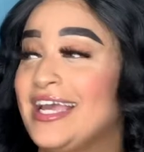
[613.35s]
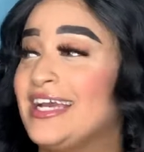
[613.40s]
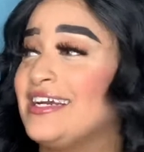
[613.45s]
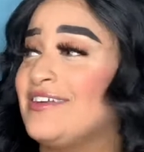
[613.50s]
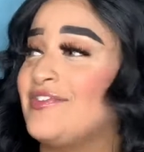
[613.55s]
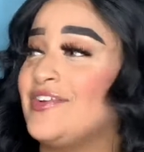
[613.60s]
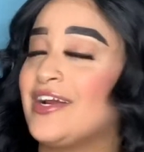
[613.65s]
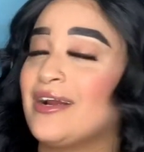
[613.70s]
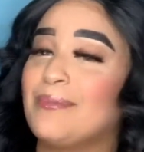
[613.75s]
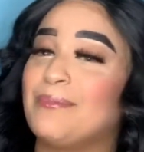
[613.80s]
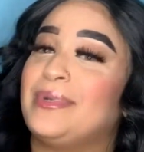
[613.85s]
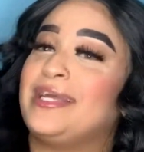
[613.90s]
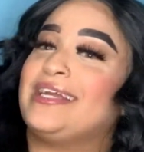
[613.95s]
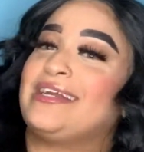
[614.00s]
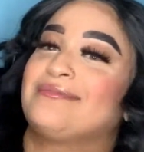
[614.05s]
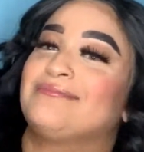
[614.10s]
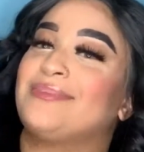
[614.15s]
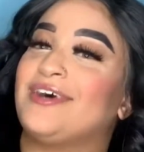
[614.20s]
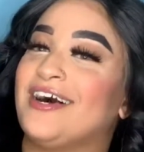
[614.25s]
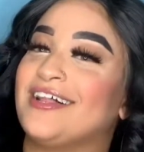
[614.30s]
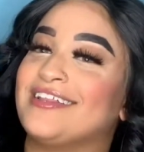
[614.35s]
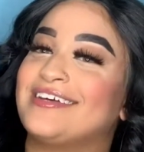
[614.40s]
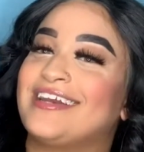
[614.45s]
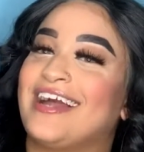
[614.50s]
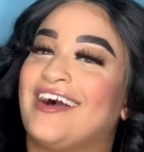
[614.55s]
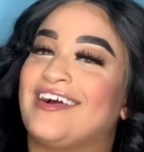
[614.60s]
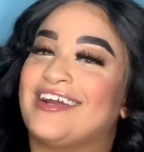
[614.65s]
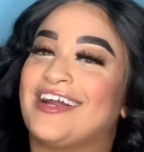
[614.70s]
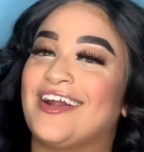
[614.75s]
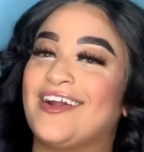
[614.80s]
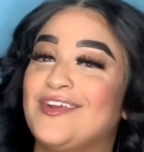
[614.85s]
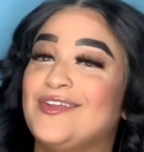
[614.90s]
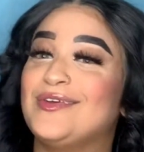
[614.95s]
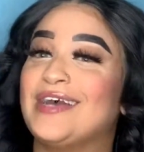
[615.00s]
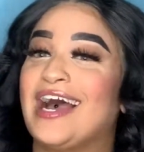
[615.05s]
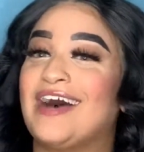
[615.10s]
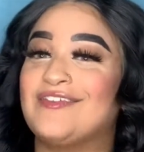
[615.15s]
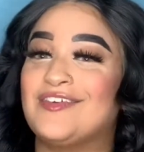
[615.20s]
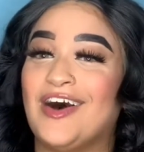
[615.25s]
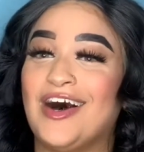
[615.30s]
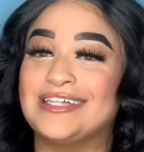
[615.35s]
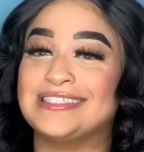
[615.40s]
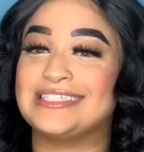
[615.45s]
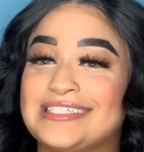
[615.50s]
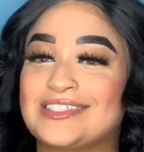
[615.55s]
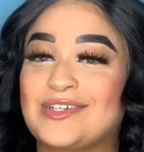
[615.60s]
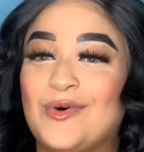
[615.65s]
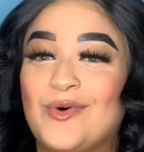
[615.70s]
If you're big and balling out here and you have all this